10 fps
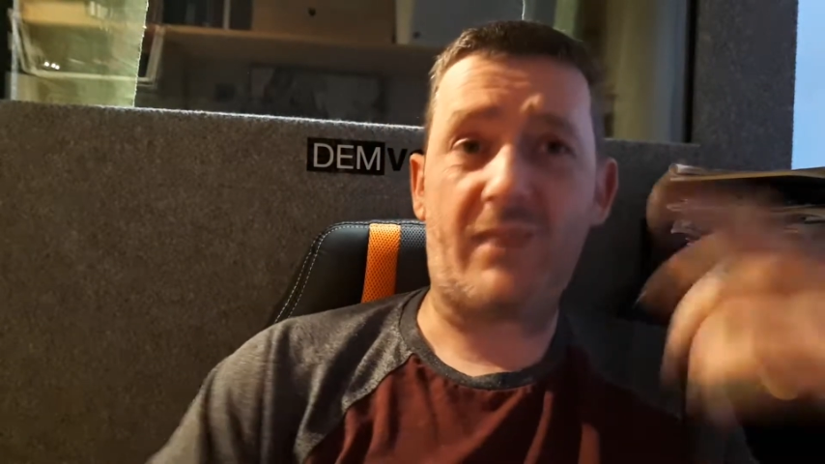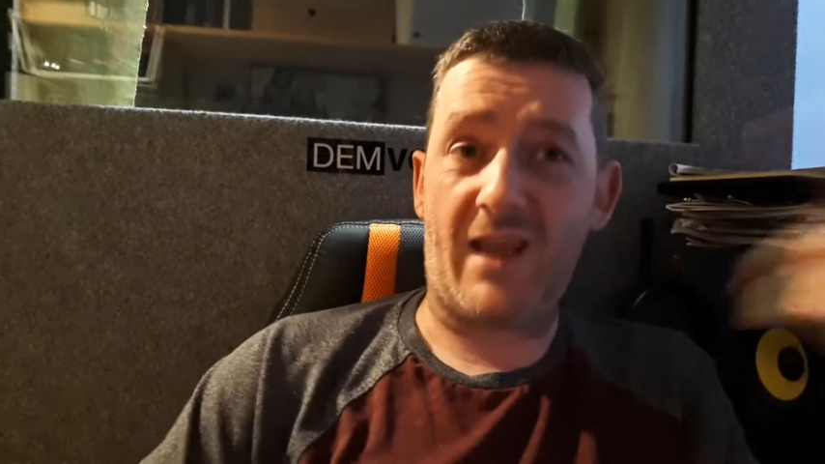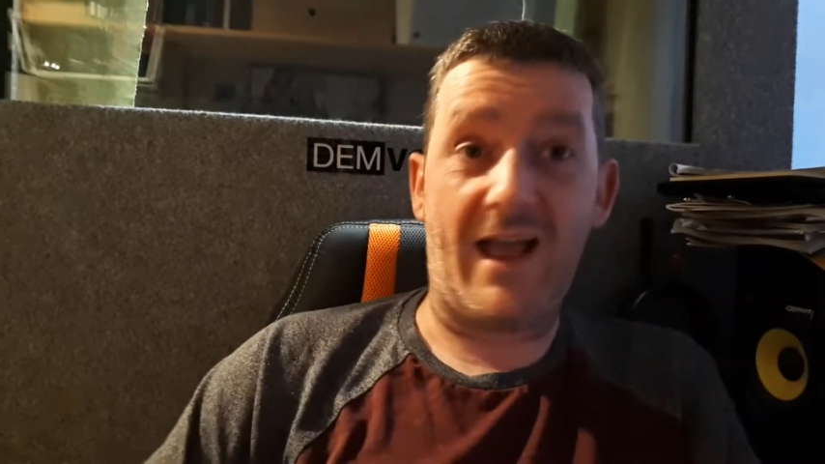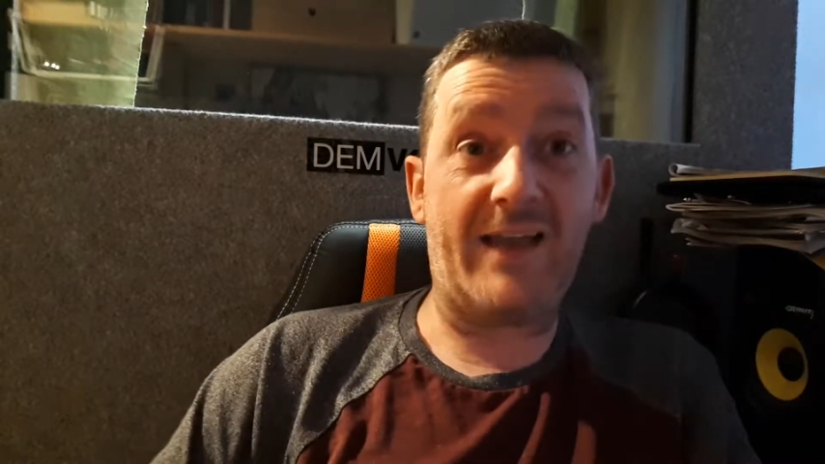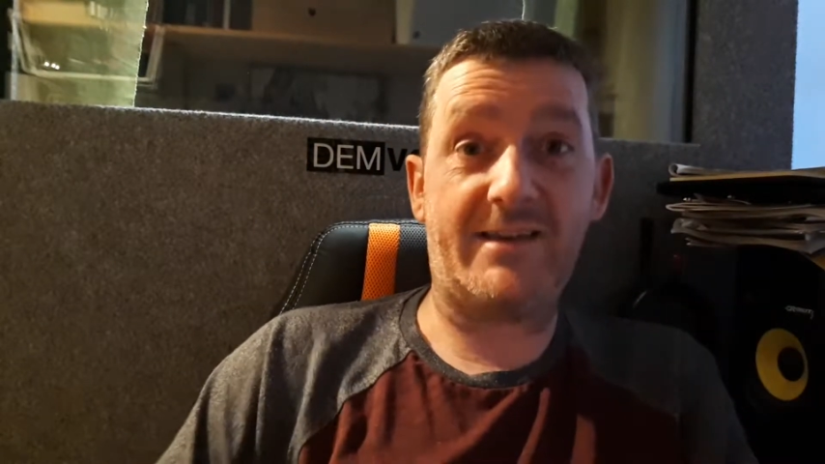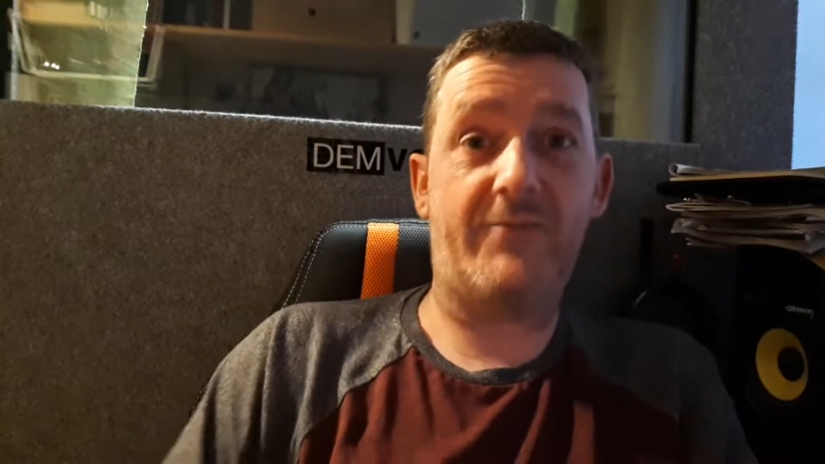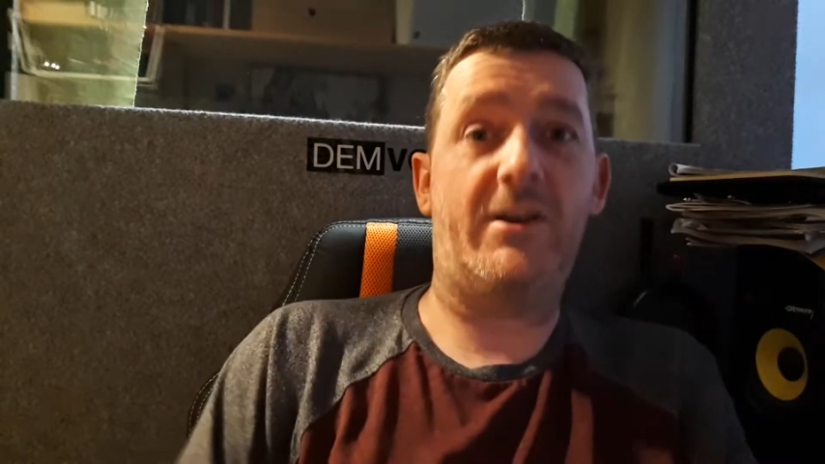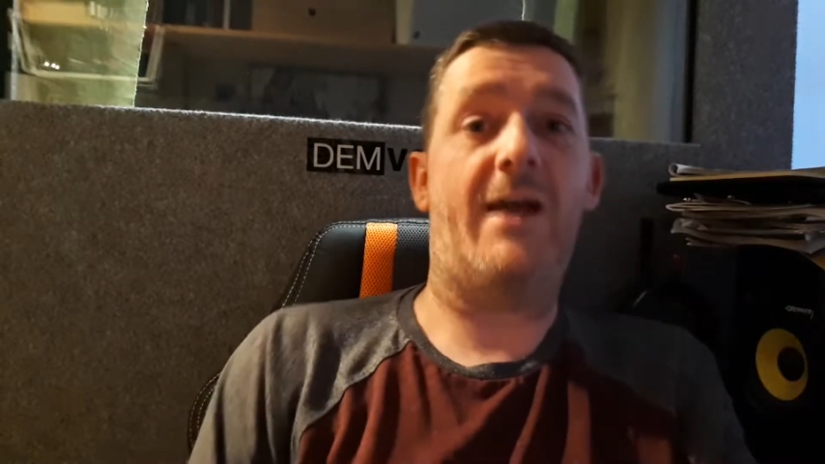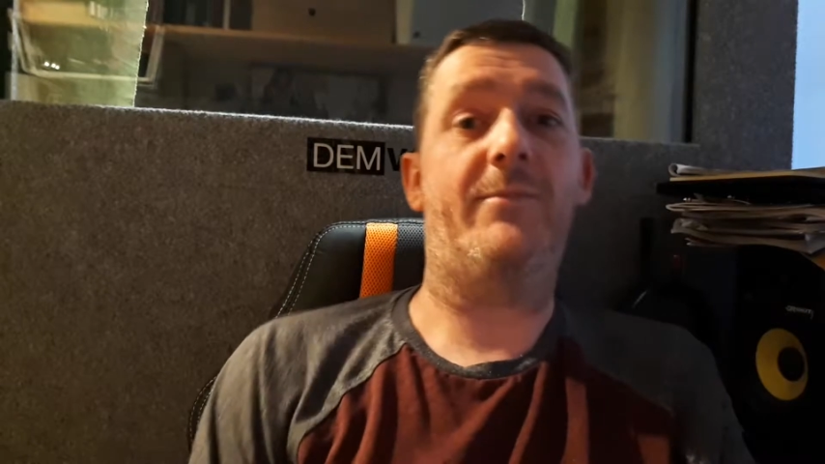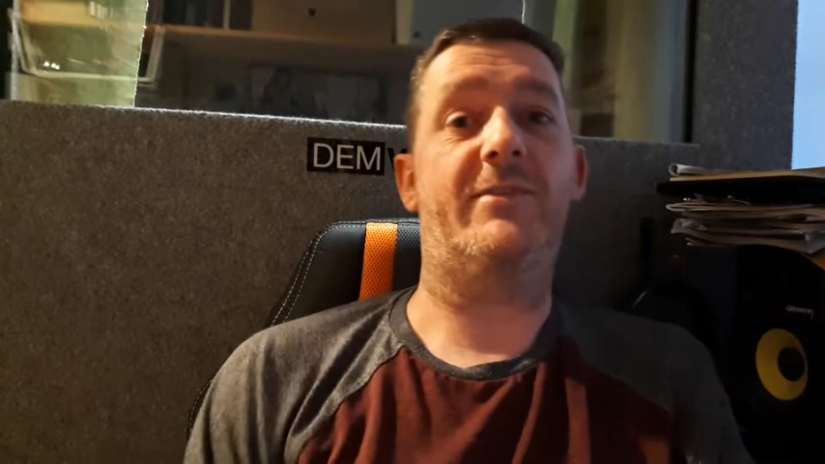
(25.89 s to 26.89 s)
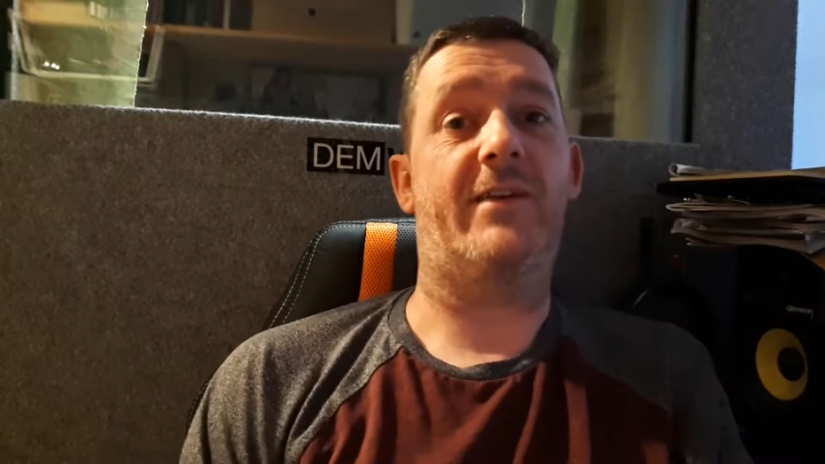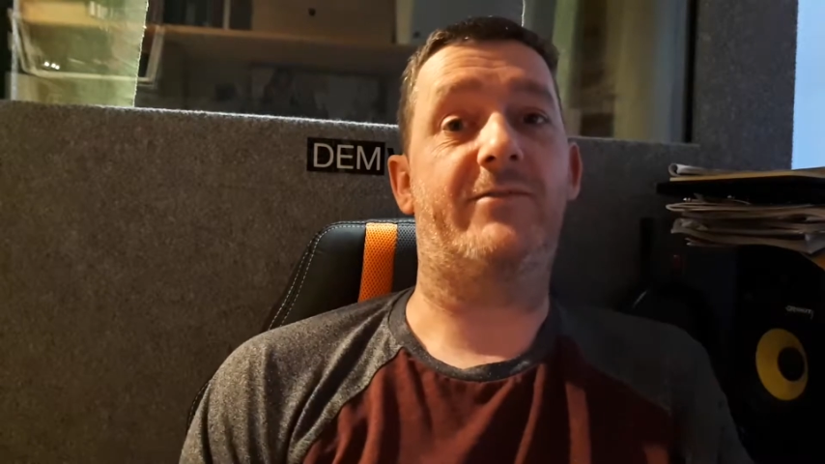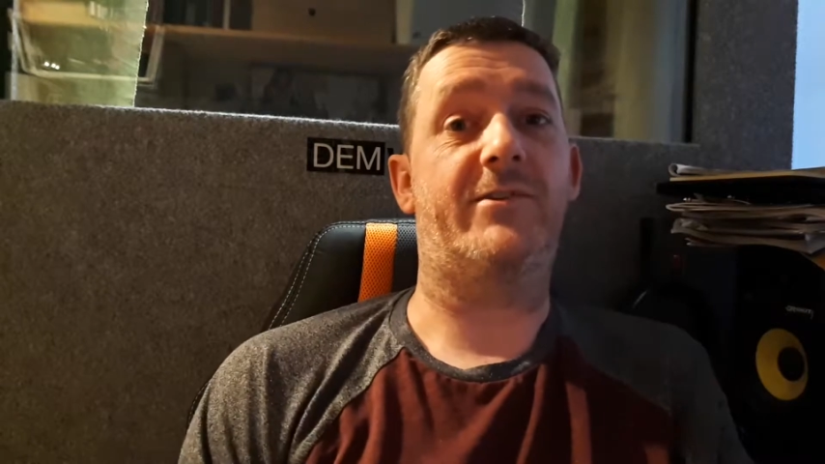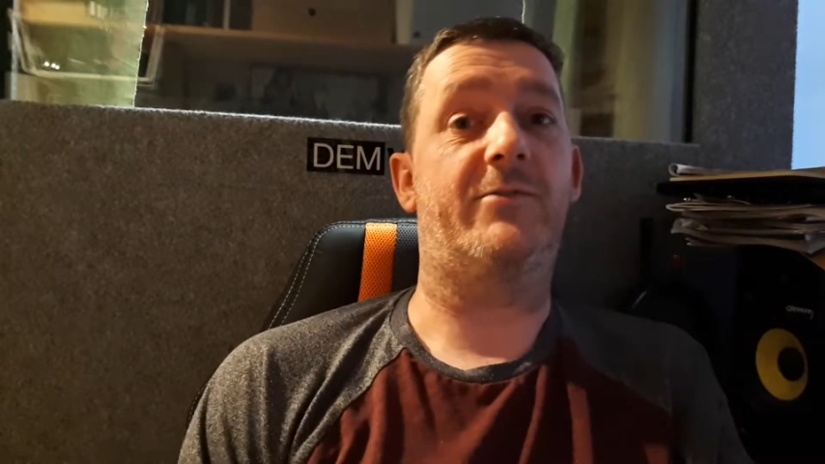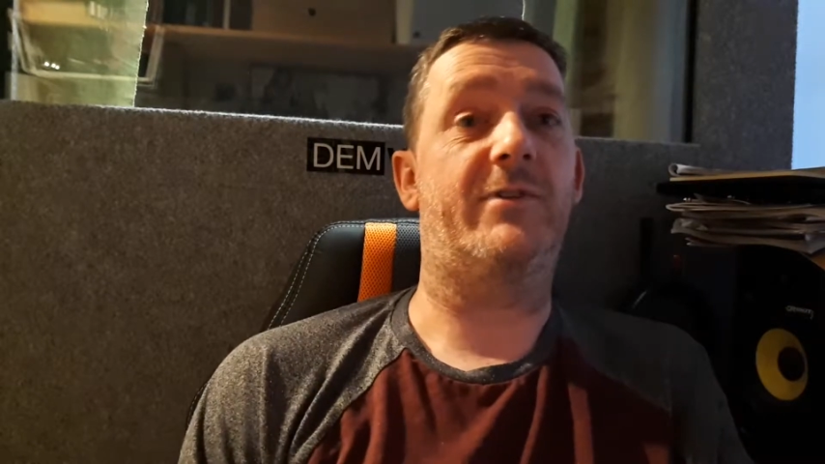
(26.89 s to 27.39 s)
I had to have a nap this
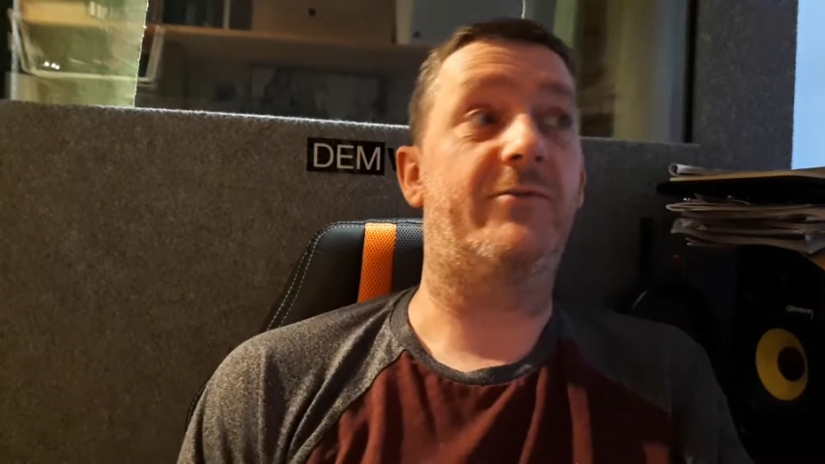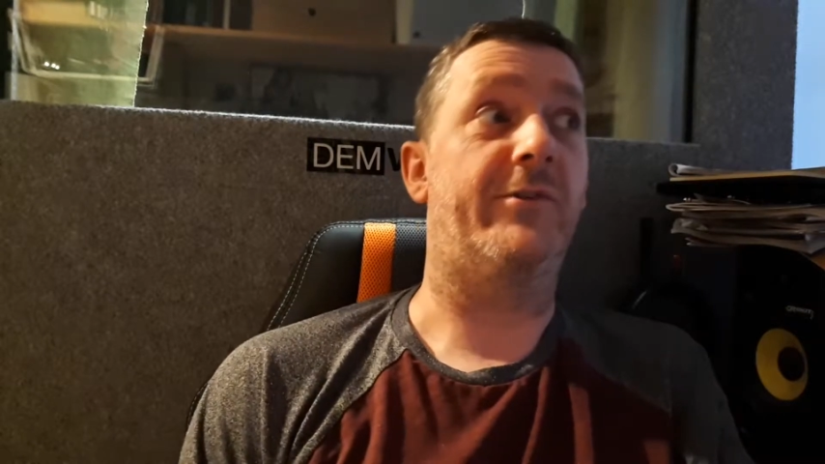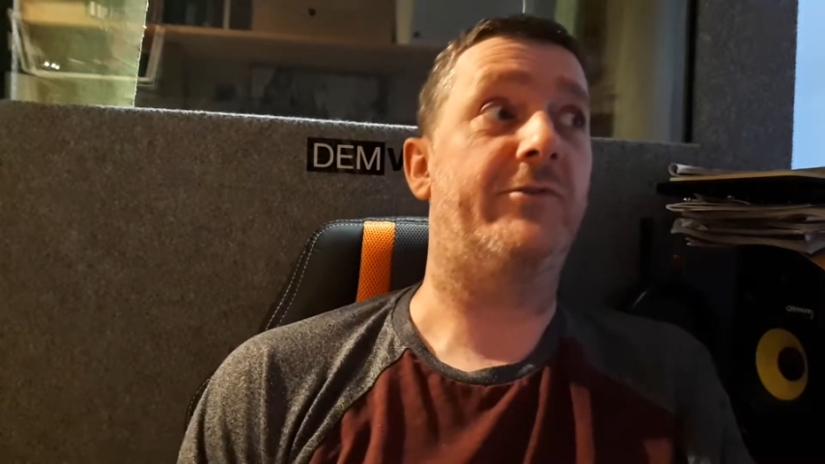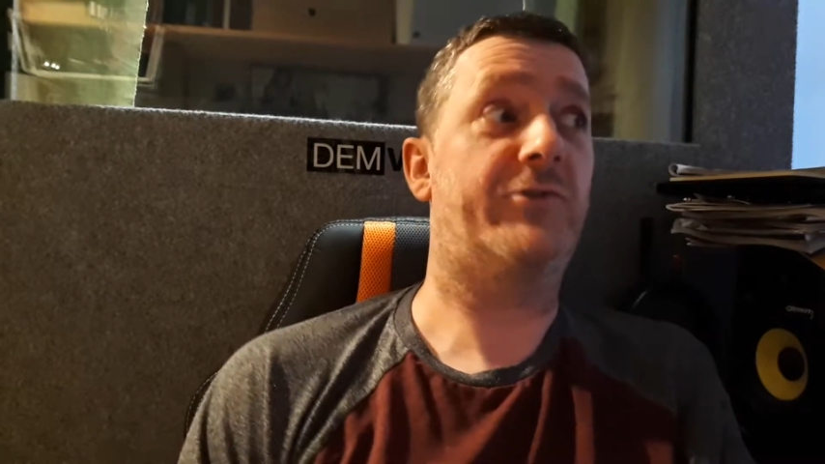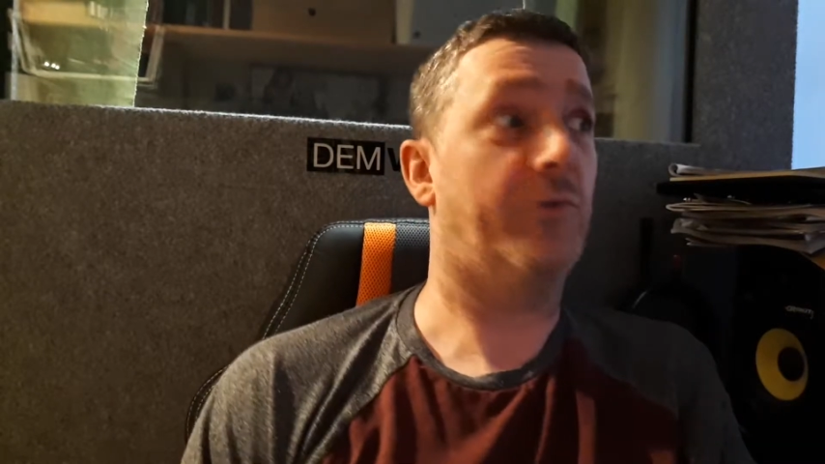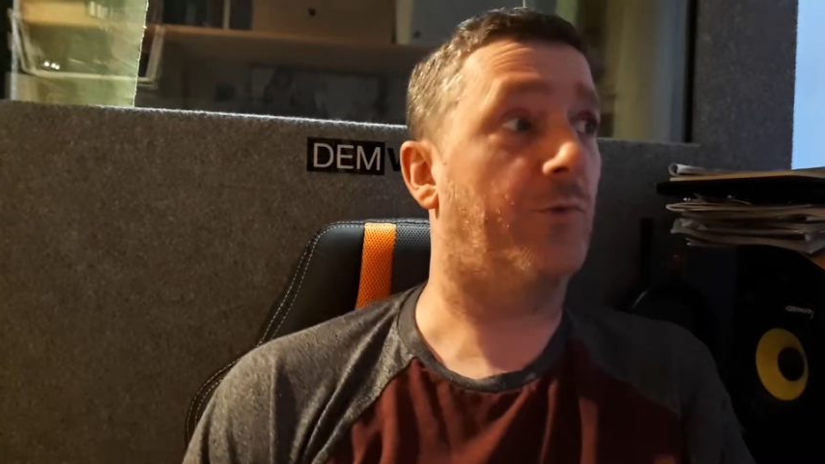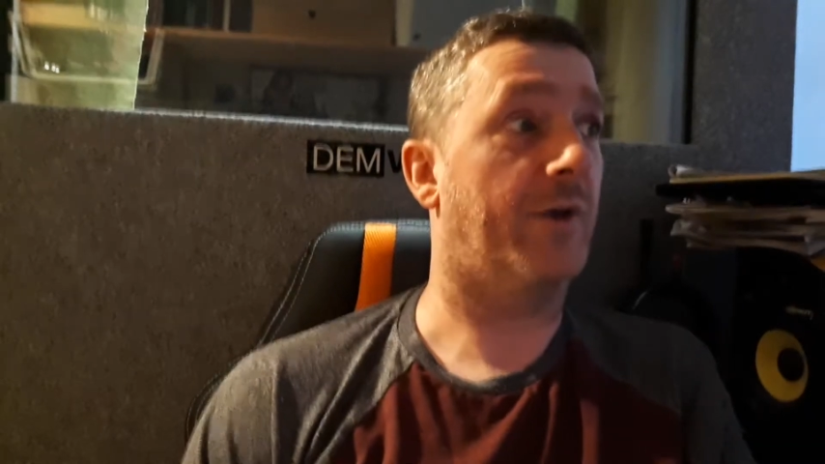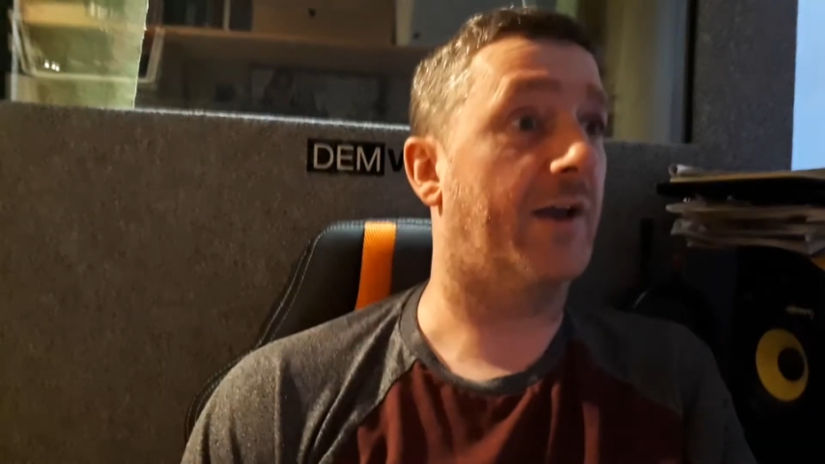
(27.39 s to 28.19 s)
afternoon, even if a short one.